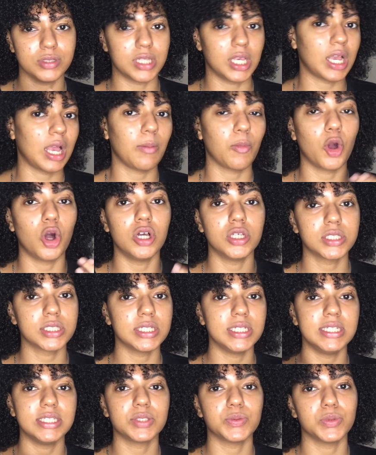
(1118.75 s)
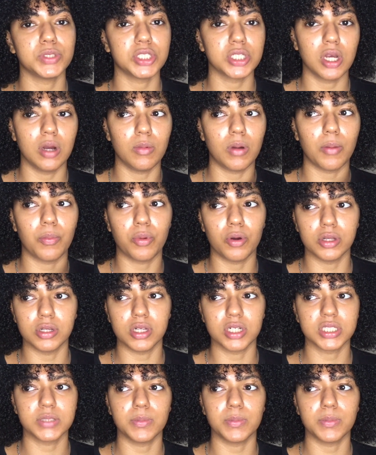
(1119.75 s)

Like, I'm constantly switching up my products